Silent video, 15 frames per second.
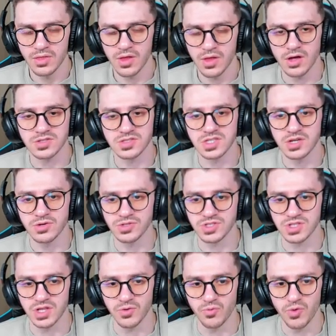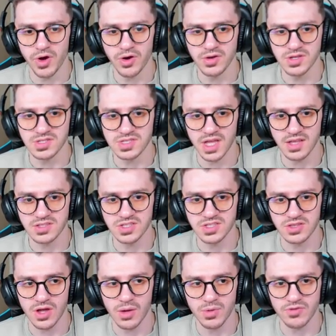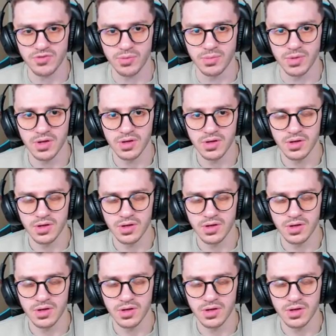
No, seriously, where is that shit coming from?